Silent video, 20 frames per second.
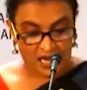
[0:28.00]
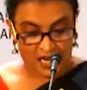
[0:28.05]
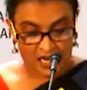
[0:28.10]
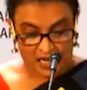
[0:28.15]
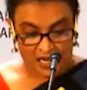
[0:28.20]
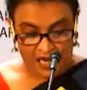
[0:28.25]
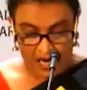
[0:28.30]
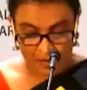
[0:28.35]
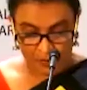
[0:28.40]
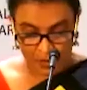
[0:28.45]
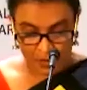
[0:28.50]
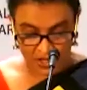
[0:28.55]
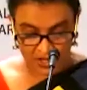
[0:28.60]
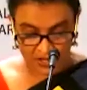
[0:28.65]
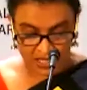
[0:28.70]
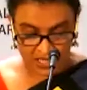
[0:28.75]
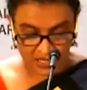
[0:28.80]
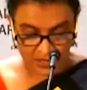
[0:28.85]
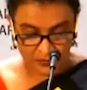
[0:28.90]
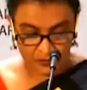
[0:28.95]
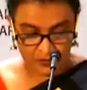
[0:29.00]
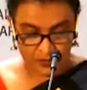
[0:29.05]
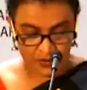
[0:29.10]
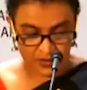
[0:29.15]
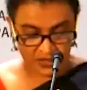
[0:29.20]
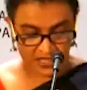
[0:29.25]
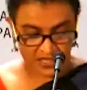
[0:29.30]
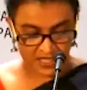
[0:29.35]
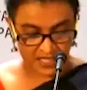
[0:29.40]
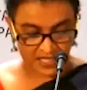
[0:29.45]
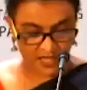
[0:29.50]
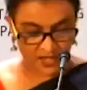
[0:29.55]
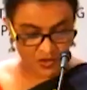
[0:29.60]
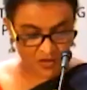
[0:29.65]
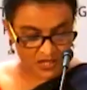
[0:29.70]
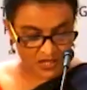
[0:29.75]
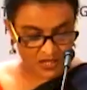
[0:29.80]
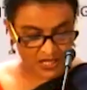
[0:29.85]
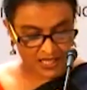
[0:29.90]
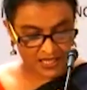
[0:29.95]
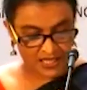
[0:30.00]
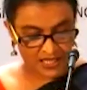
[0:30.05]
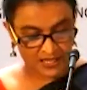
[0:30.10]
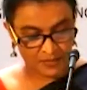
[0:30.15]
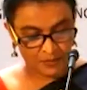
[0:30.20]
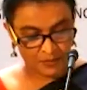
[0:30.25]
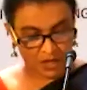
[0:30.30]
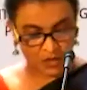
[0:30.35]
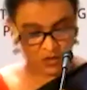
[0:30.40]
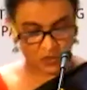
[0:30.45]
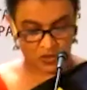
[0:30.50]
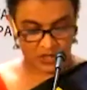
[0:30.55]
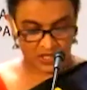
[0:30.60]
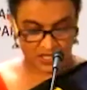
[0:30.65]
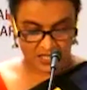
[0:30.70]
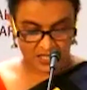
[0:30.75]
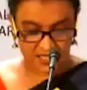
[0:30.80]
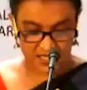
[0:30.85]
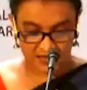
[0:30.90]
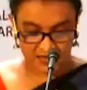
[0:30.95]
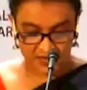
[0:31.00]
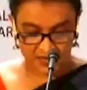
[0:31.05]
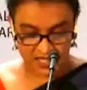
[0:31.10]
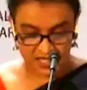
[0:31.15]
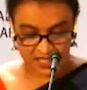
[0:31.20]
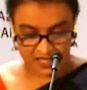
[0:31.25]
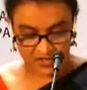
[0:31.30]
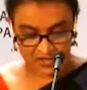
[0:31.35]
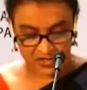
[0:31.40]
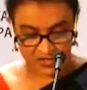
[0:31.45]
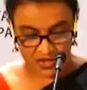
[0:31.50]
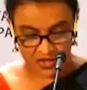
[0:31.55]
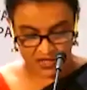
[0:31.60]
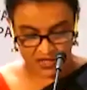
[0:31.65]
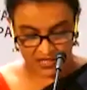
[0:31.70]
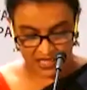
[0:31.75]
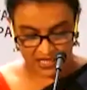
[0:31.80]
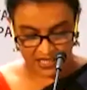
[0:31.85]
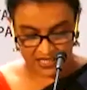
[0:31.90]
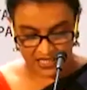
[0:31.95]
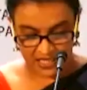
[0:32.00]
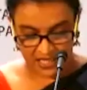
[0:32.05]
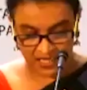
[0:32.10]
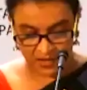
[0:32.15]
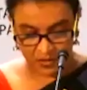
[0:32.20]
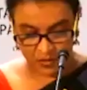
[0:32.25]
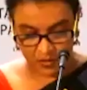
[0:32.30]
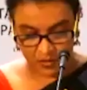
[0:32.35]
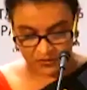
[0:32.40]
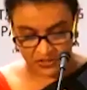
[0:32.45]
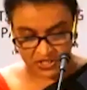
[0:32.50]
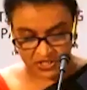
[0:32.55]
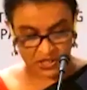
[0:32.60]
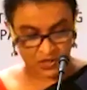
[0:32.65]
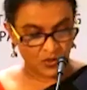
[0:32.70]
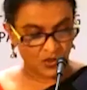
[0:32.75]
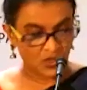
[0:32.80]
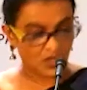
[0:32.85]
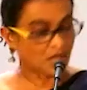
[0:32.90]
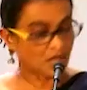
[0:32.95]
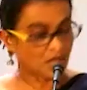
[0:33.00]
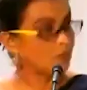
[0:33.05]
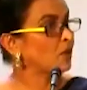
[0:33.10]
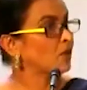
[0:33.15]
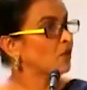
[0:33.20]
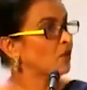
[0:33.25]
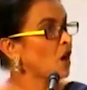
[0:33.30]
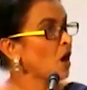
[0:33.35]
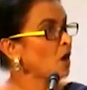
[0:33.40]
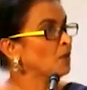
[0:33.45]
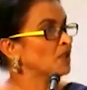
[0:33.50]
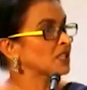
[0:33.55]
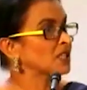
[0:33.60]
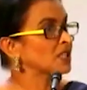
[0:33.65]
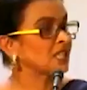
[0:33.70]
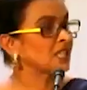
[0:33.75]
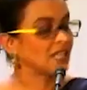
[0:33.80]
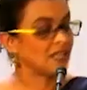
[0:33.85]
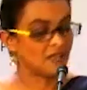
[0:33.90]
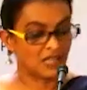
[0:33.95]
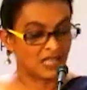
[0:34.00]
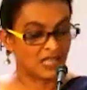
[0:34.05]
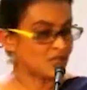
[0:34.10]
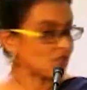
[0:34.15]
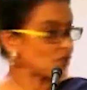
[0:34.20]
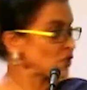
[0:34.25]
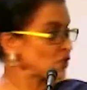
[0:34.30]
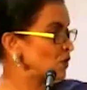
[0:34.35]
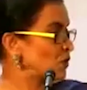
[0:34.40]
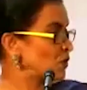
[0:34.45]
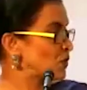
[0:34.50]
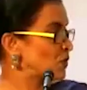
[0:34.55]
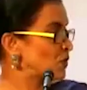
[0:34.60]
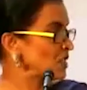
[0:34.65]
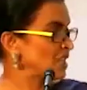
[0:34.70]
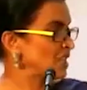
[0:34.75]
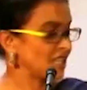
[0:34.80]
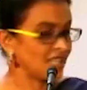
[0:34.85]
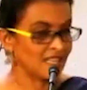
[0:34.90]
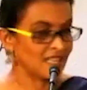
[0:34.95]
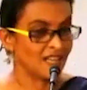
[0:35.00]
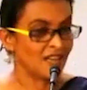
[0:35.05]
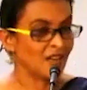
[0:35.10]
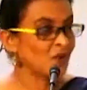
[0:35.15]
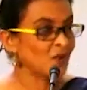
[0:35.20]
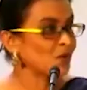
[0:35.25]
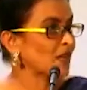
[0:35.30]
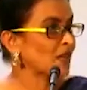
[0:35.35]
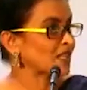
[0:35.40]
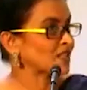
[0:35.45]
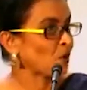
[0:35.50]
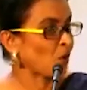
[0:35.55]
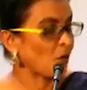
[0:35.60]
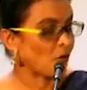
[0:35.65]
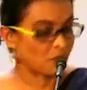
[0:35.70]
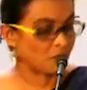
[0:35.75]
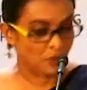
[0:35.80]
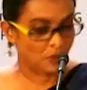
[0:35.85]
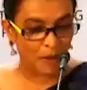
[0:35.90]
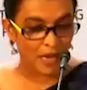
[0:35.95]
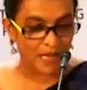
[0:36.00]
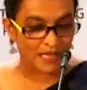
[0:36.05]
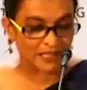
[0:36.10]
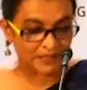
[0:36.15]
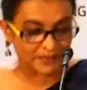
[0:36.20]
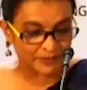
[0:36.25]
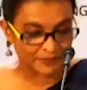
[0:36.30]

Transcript: Our moderator for this session is Manjula De Silva, Secretary General and CEO of the Ceylon Chamber of Commerce, and he will introduce the rest of the panel.